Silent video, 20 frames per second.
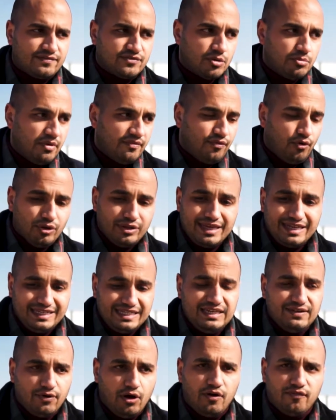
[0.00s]
So before they
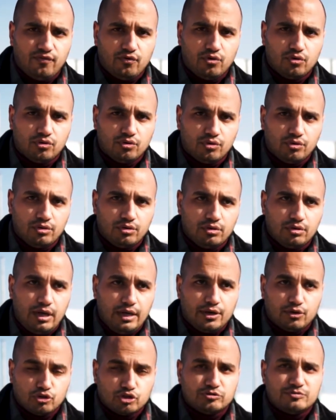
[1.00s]
leave our forecourt
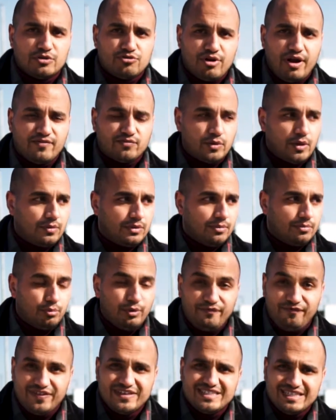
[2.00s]
and a customer drives away with them, we
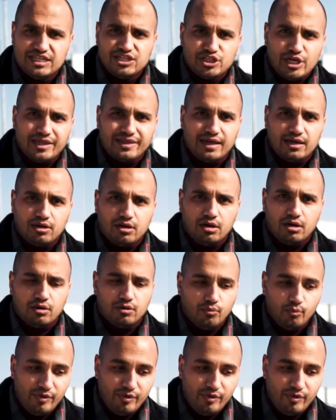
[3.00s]
physically check that car.